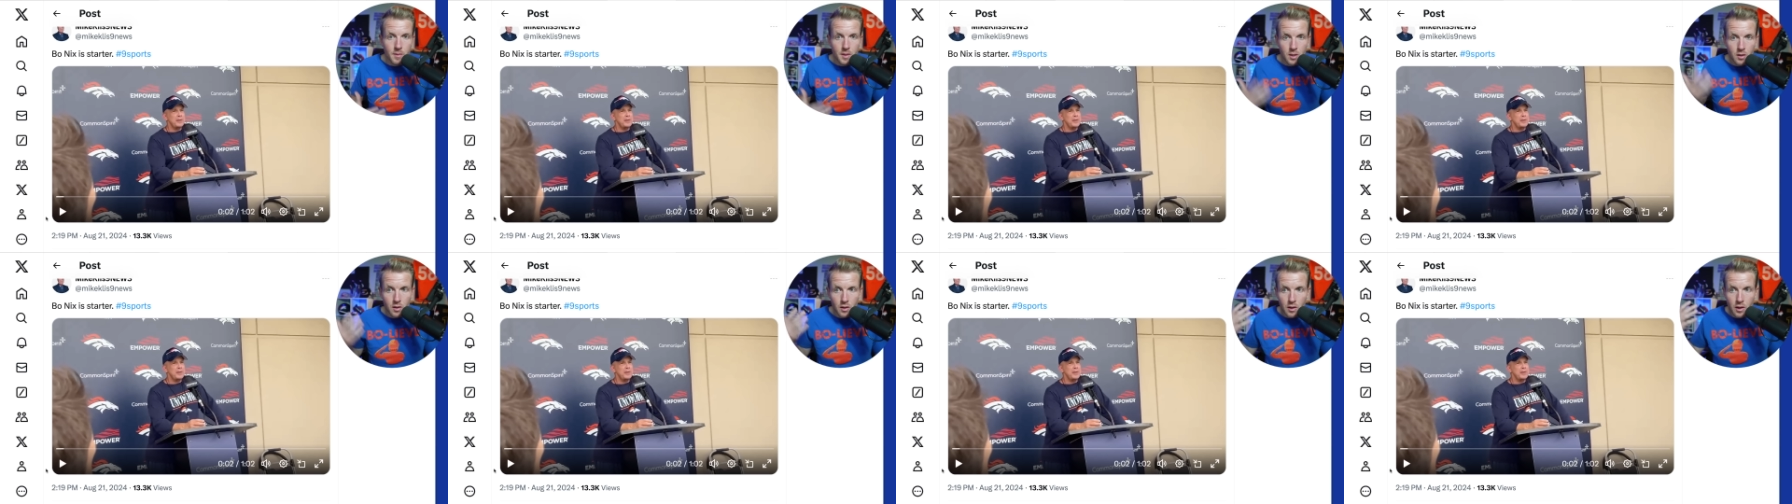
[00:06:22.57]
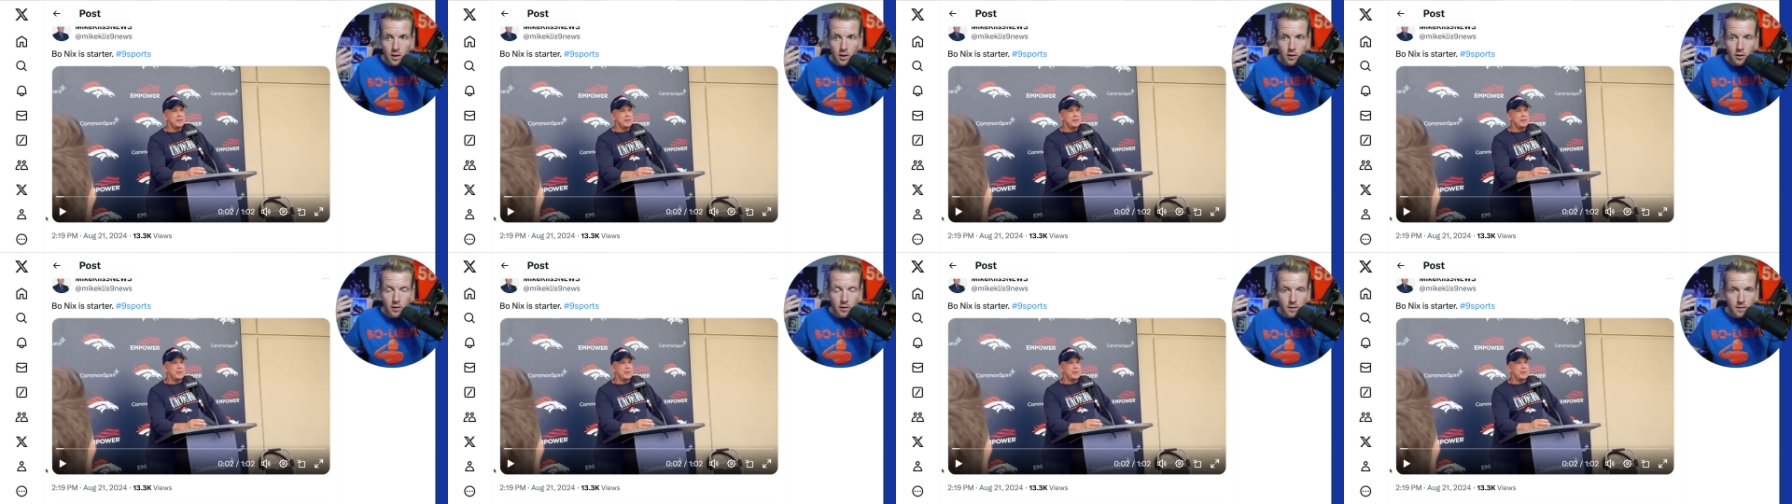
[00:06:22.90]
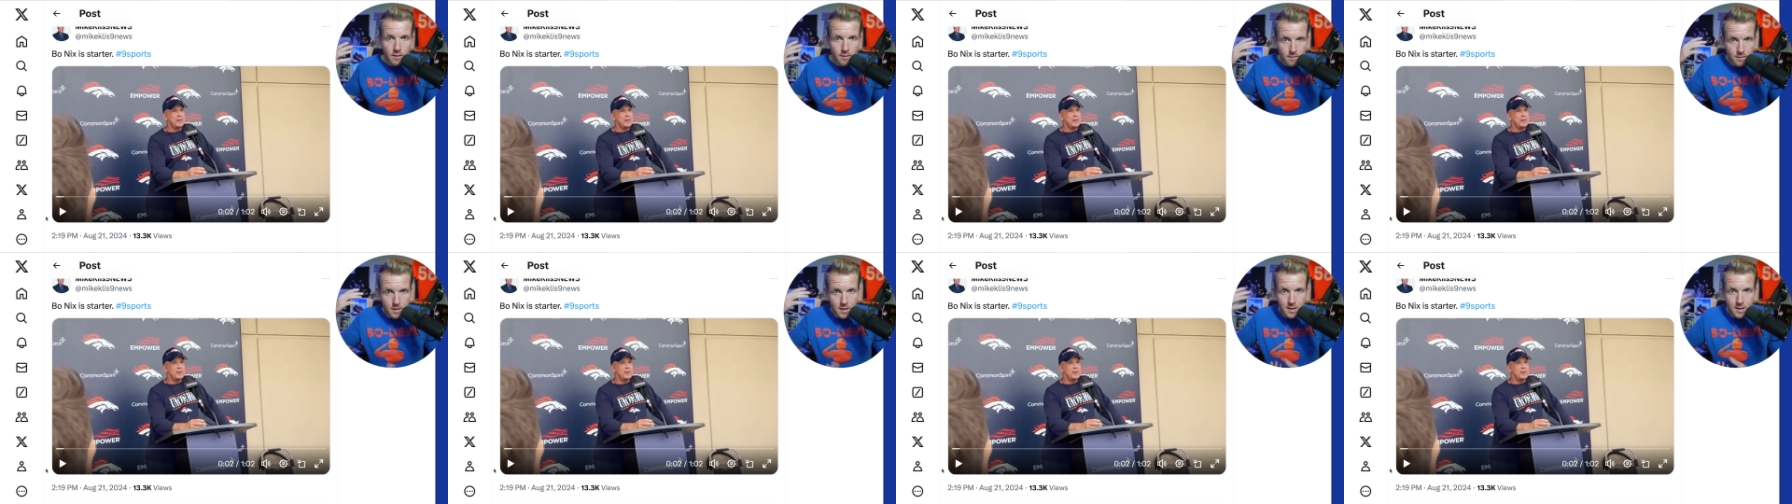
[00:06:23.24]
And you
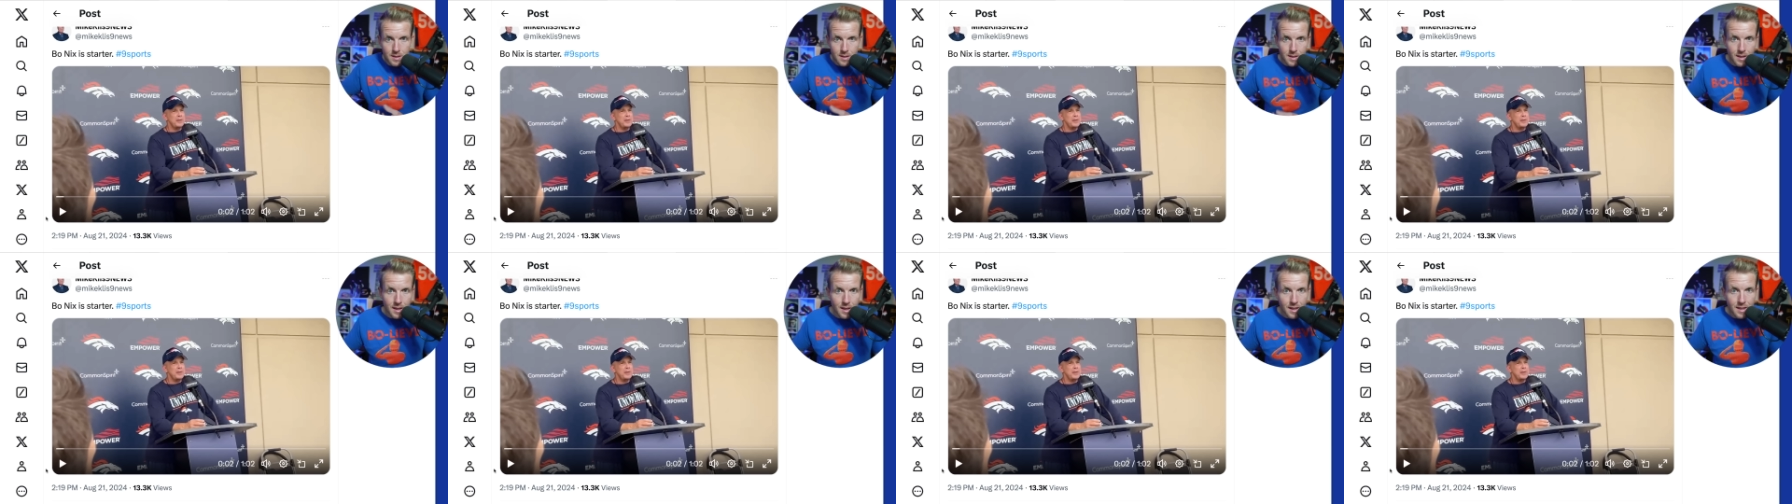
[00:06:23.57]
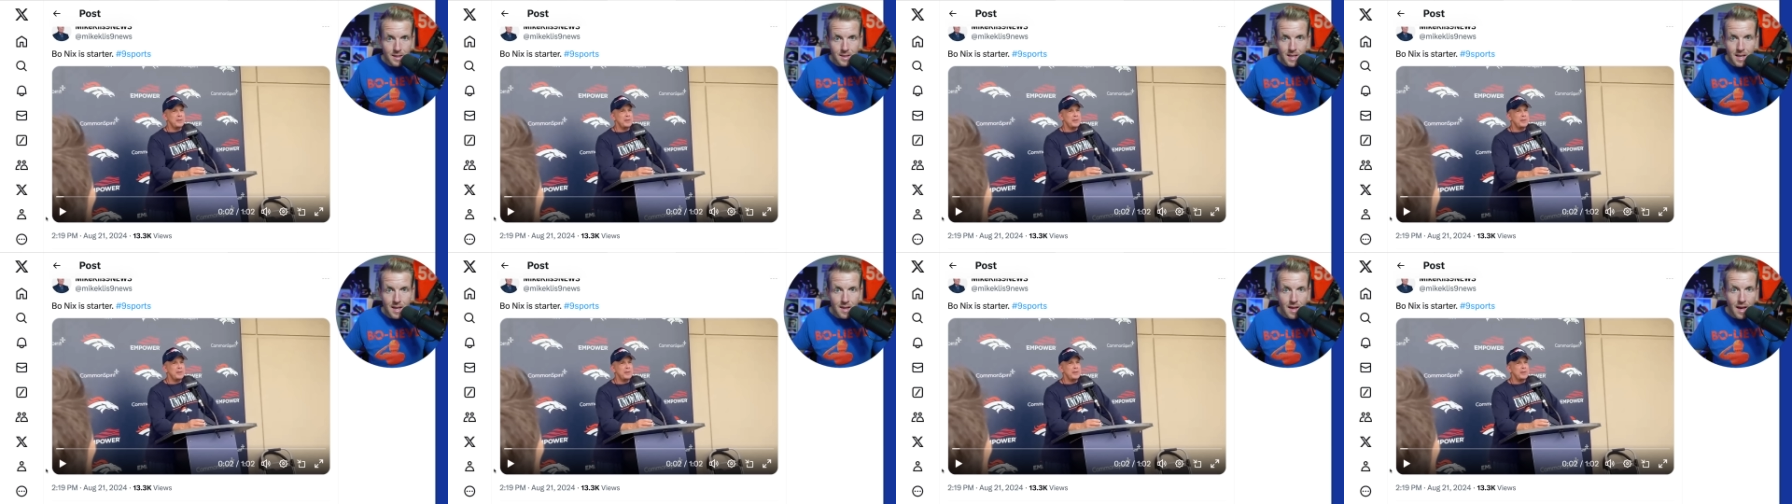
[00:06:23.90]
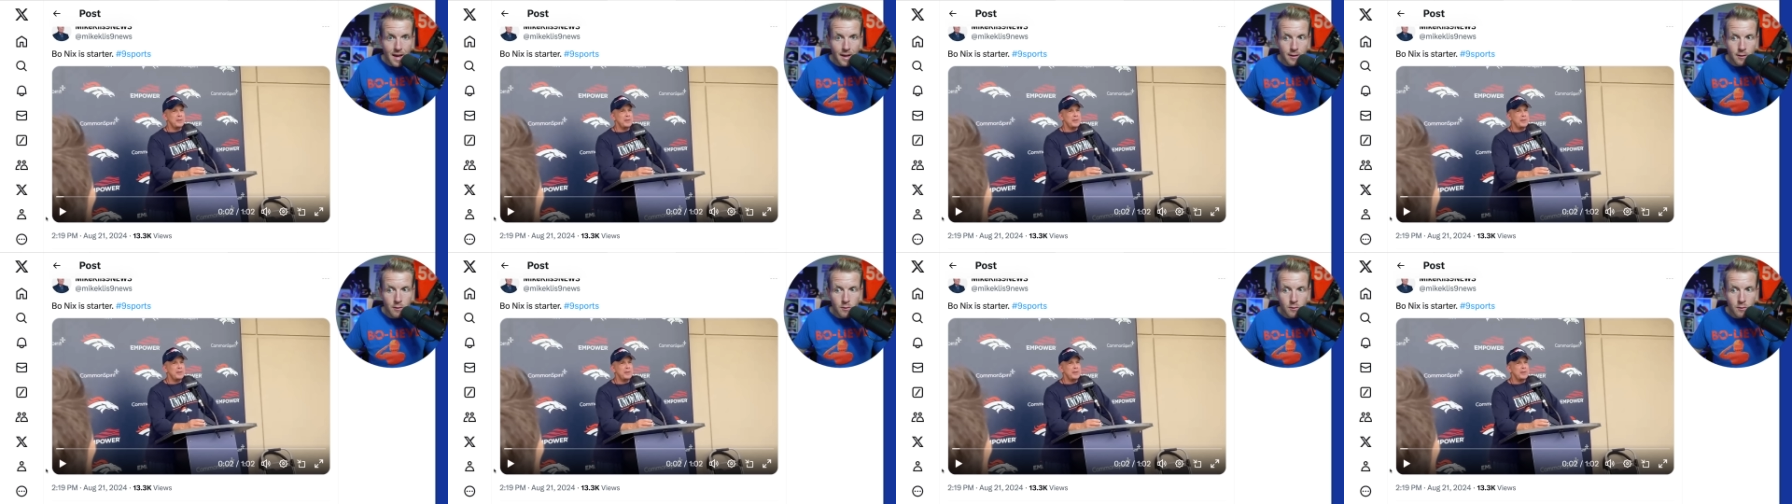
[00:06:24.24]
heard Stiddy say that.